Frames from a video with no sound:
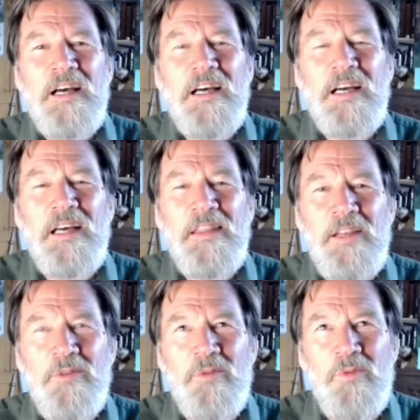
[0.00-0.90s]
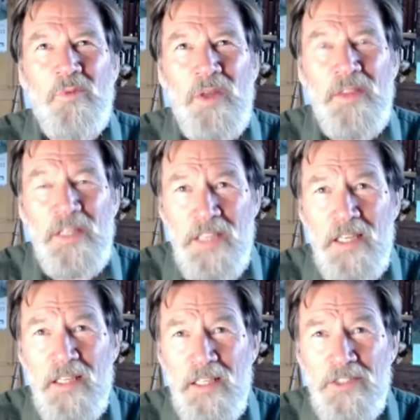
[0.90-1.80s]
And then when they
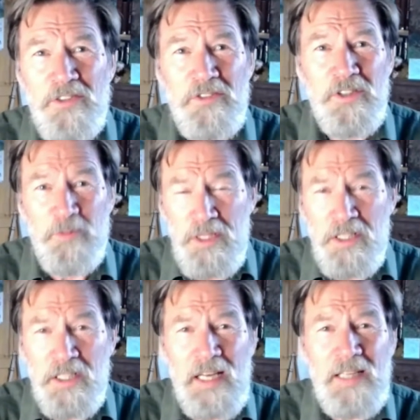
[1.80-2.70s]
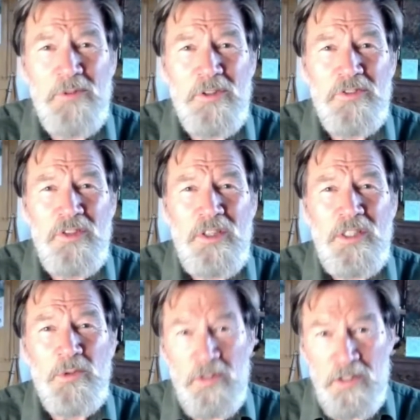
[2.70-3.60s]
take an interest, especially in animals,
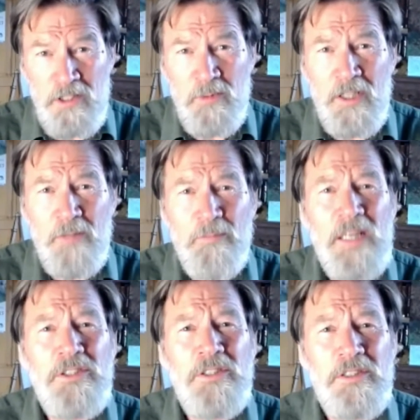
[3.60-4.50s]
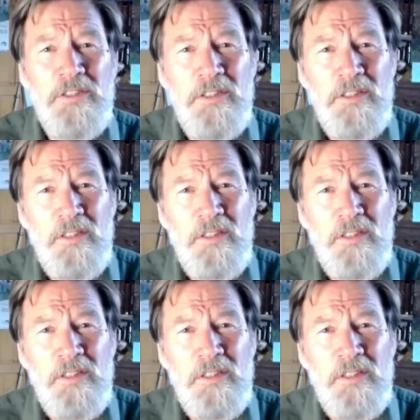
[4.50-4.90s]
you want them to be compassionate.